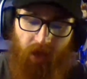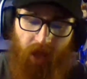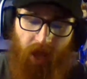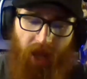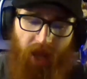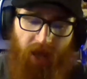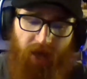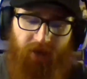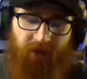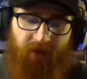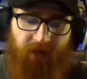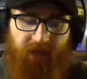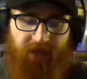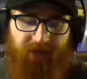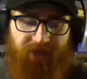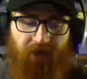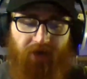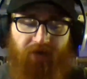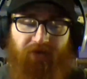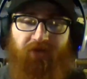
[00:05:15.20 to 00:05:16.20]
And he
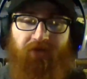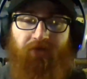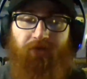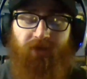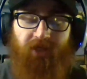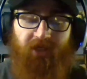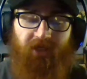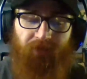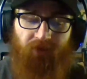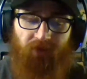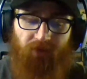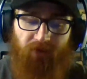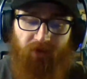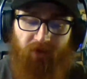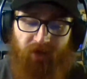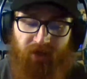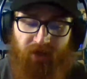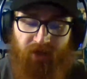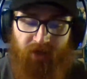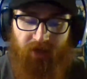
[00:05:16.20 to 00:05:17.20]
turns to
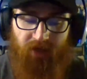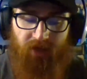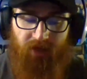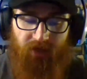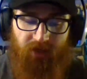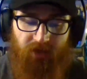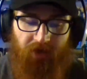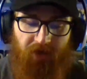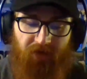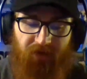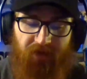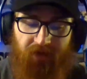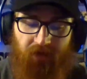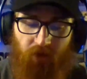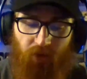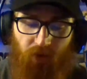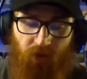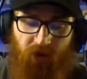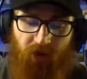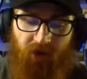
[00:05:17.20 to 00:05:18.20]
explore and turns a
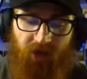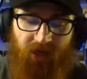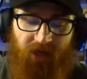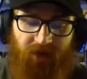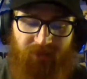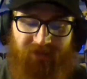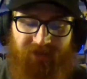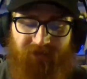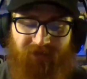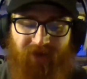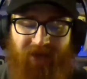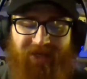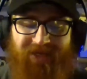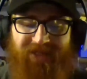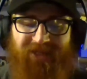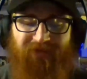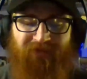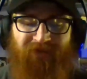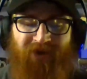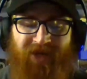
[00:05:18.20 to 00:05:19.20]
corner and comes face
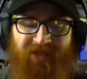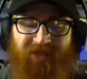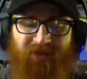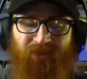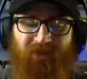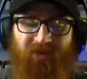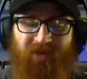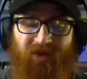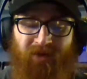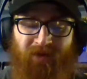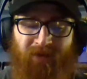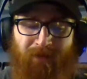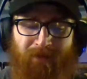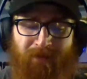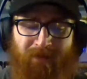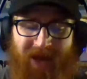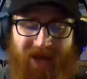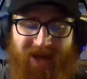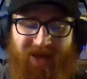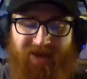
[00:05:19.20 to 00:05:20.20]
to face with a
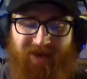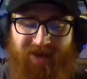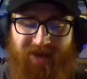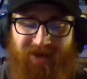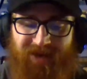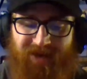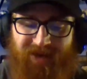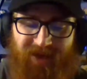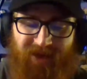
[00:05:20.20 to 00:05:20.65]
man